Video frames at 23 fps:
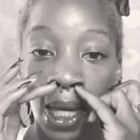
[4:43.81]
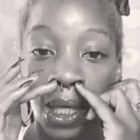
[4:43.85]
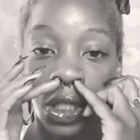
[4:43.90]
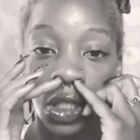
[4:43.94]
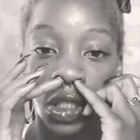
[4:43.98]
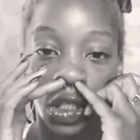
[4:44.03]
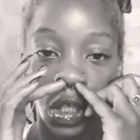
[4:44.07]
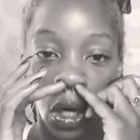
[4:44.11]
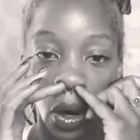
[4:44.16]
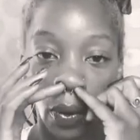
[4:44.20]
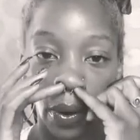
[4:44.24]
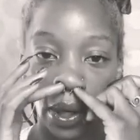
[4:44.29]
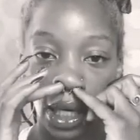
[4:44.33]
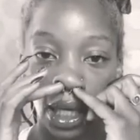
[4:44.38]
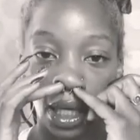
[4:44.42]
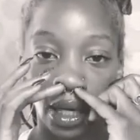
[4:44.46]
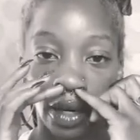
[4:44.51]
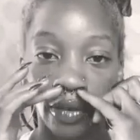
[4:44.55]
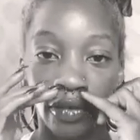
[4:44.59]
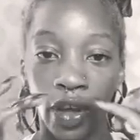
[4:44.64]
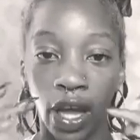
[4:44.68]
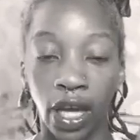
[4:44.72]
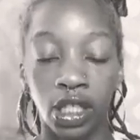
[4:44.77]
Showing it
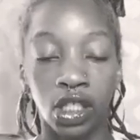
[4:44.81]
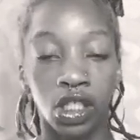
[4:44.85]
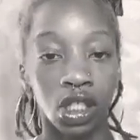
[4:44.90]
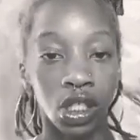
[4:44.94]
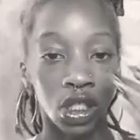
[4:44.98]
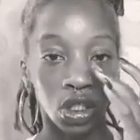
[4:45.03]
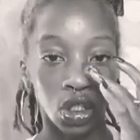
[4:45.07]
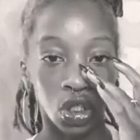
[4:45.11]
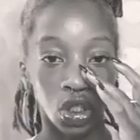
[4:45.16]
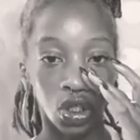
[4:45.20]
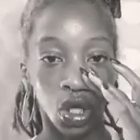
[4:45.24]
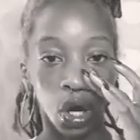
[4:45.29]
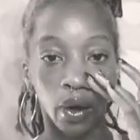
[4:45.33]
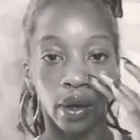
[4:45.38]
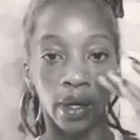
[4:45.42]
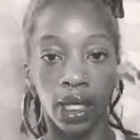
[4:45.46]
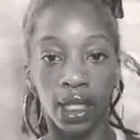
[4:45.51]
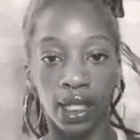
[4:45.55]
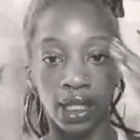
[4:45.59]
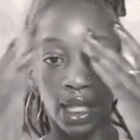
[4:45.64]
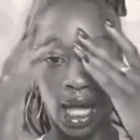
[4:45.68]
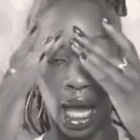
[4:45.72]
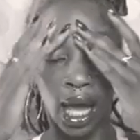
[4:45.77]
affection,
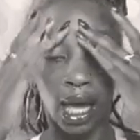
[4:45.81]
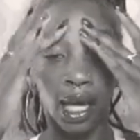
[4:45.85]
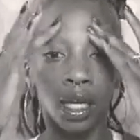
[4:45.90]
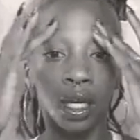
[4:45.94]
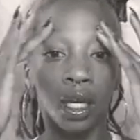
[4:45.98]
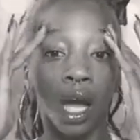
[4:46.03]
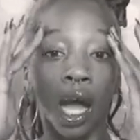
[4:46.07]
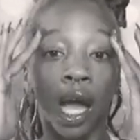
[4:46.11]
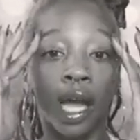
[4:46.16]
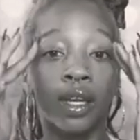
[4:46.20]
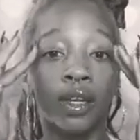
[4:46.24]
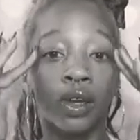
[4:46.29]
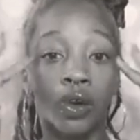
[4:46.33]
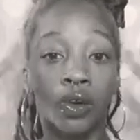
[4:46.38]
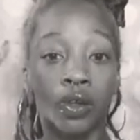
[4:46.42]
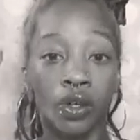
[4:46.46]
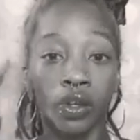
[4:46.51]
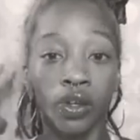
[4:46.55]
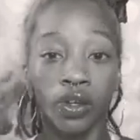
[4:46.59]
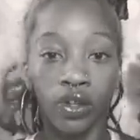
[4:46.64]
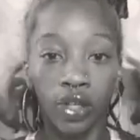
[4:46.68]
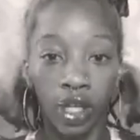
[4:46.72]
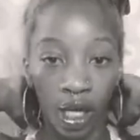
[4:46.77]
showing it that I know
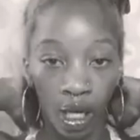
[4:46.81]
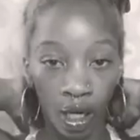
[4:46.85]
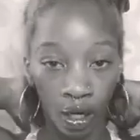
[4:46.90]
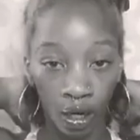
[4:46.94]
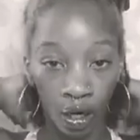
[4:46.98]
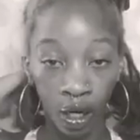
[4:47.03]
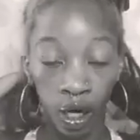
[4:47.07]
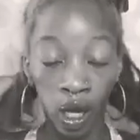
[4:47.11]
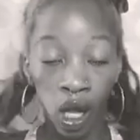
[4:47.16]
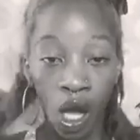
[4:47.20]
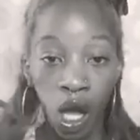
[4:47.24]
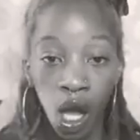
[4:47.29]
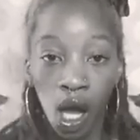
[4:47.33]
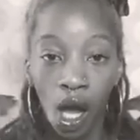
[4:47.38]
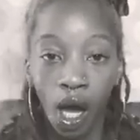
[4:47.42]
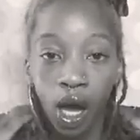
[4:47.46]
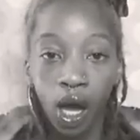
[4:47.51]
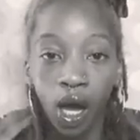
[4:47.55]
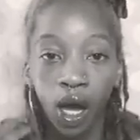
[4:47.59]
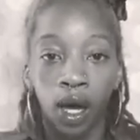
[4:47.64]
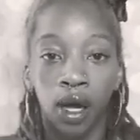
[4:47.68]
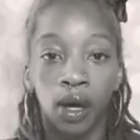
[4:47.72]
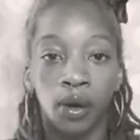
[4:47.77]
you're there.
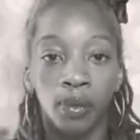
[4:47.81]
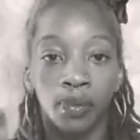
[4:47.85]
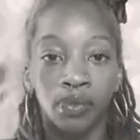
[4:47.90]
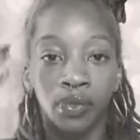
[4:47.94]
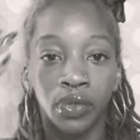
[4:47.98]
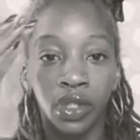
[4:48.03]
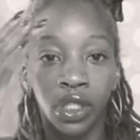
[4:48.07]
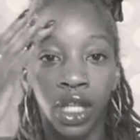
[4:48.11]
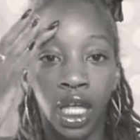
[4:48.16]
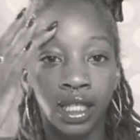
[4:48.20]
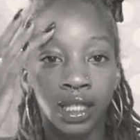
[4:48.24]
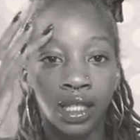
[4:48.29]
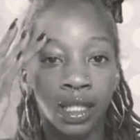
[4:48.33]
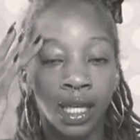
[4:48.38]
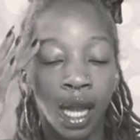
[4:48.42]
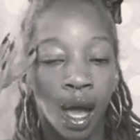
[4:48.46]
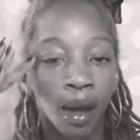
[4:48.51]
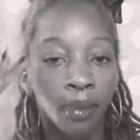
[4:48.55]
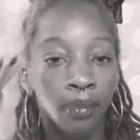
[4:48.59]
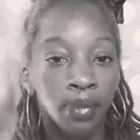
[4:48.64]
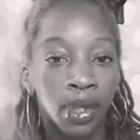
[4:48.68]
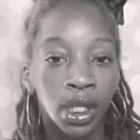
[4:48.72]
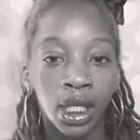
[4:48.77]
Let's
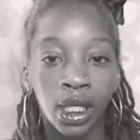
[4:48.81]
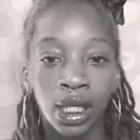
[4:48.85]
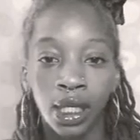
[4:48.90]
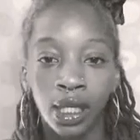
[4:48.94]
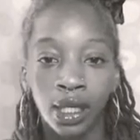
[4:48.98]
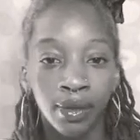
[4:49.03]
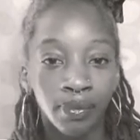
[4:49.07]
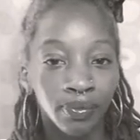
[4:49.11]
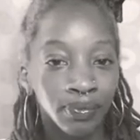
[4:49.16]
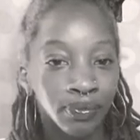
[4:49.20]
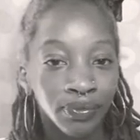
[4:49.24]
not be